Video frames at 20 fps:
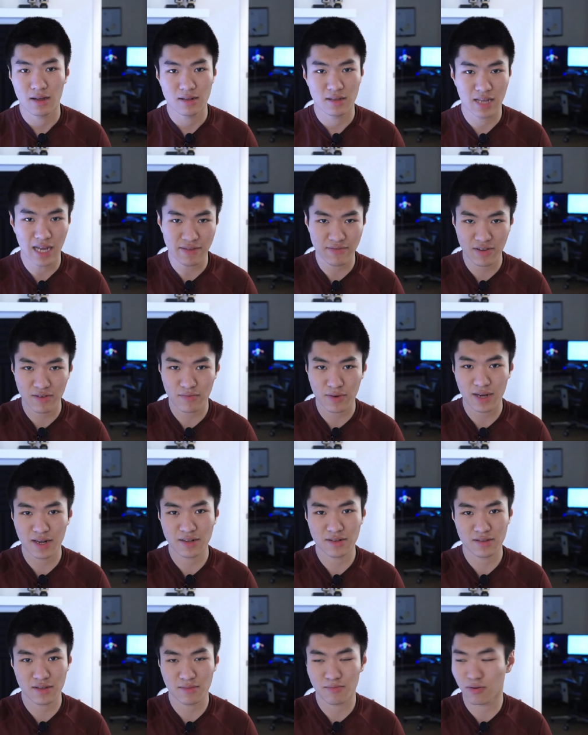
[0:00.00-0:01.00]
Diving right
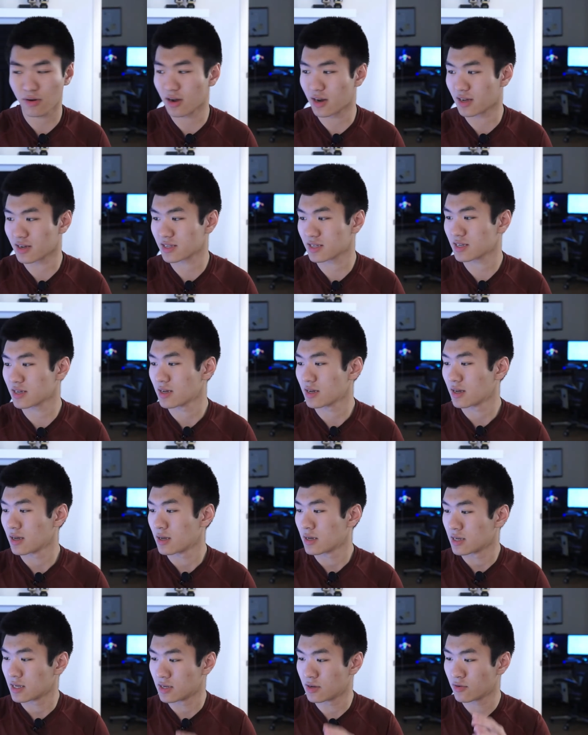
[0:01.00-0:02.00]
into the product,
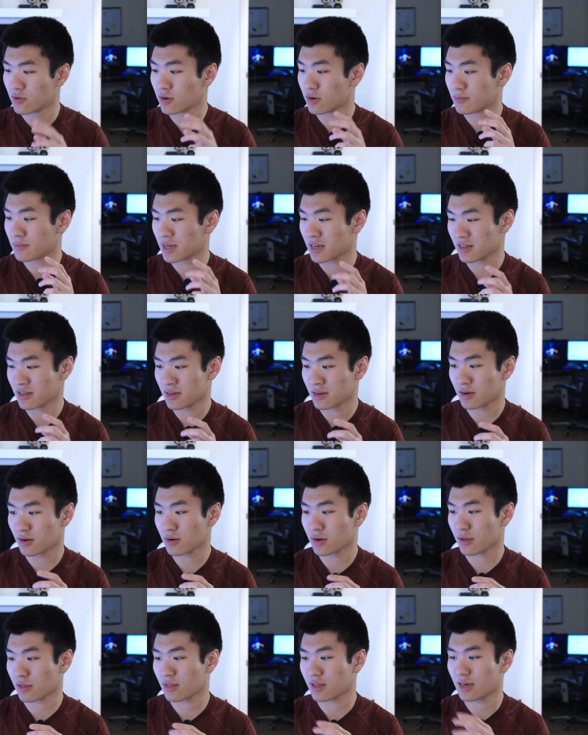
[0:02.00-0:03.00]
you will immediately
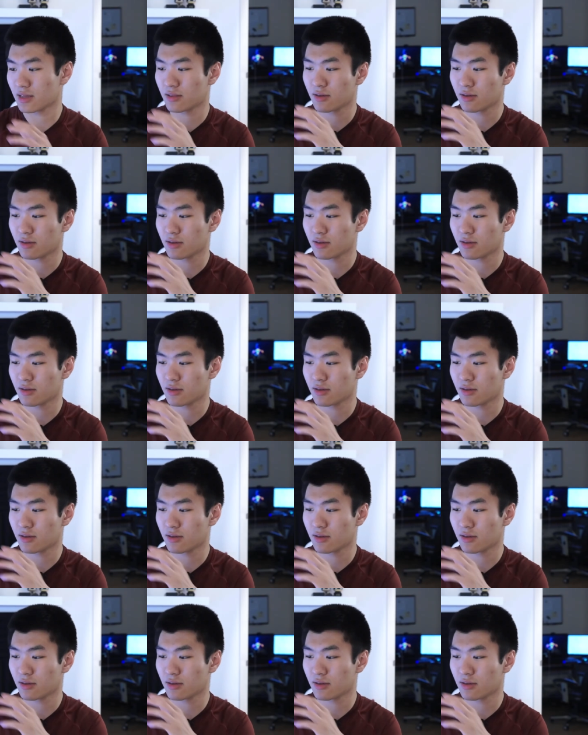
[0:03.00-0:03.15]
notice that